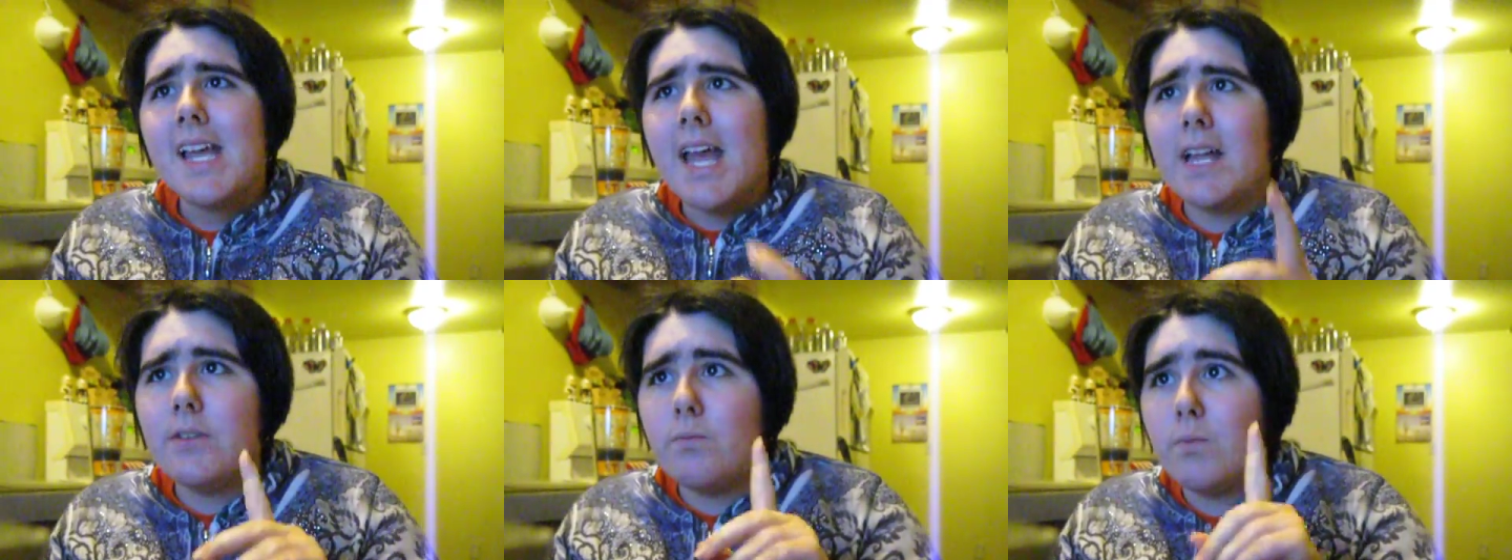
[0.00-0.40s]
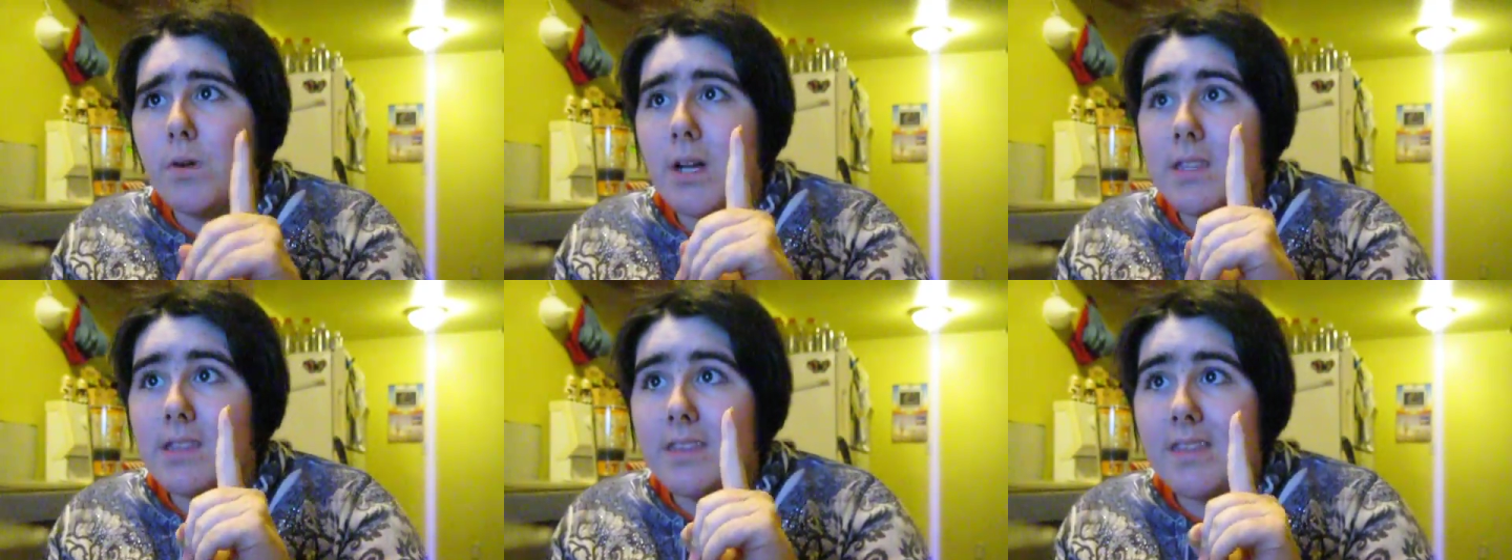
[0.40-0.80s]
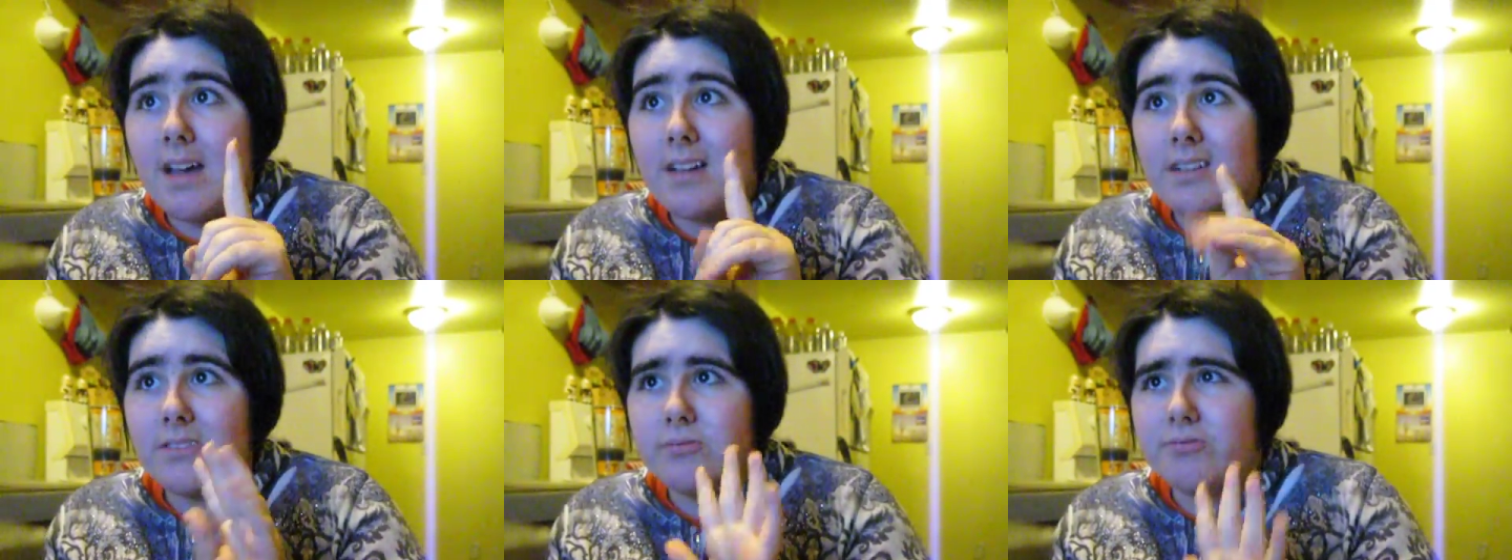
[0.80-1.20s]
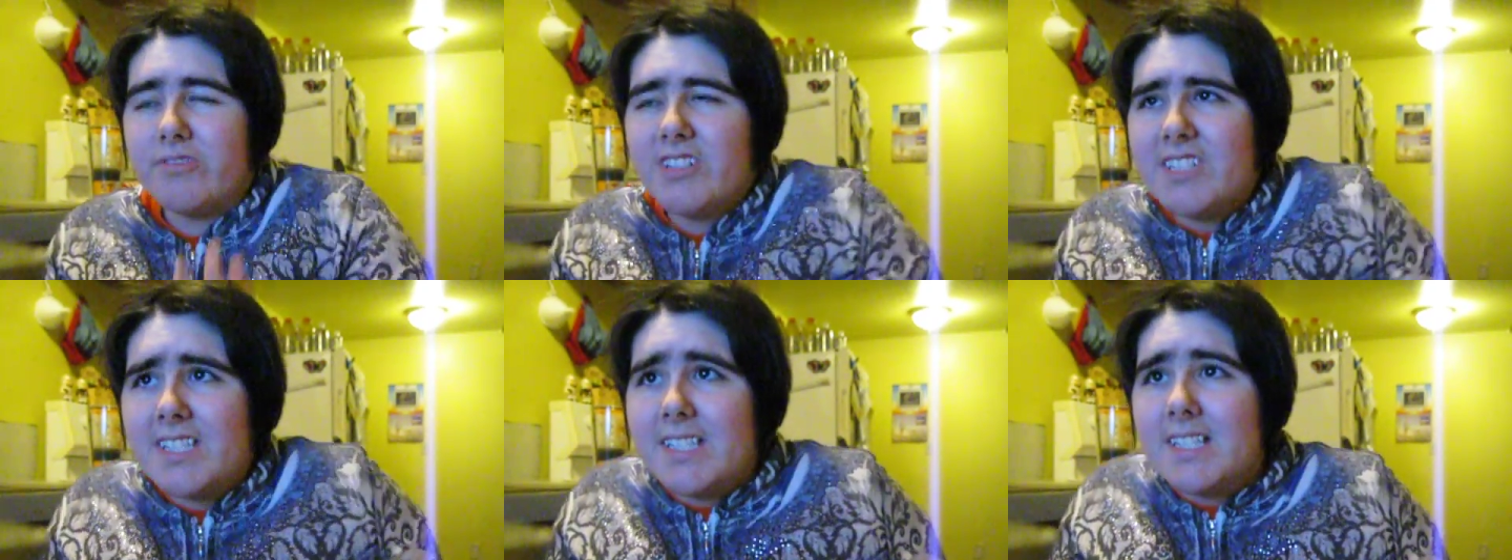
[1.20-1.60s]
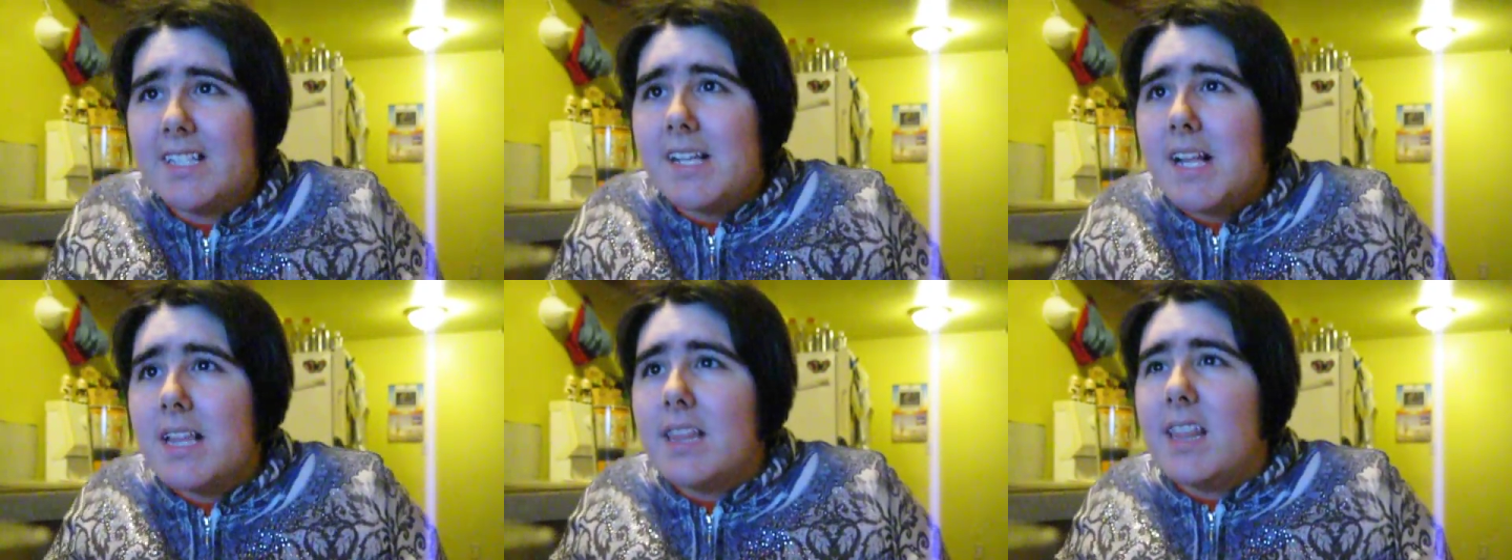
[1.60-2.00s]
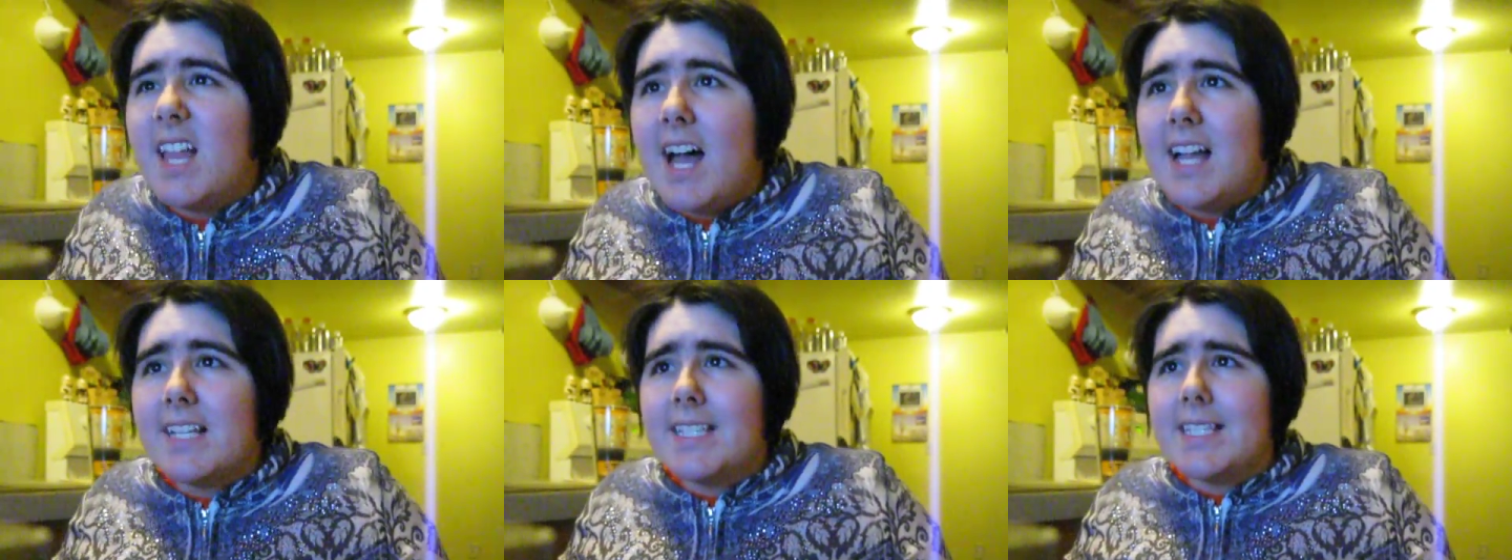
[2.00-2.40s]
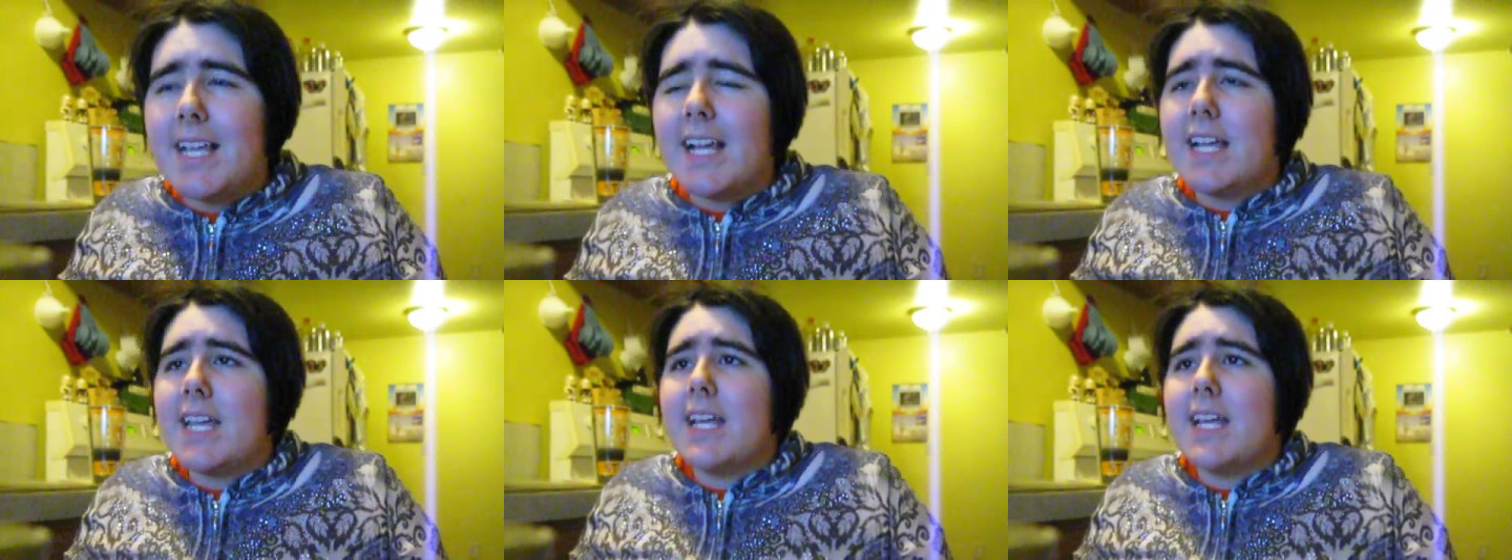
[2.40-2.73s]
And one thought crystallized like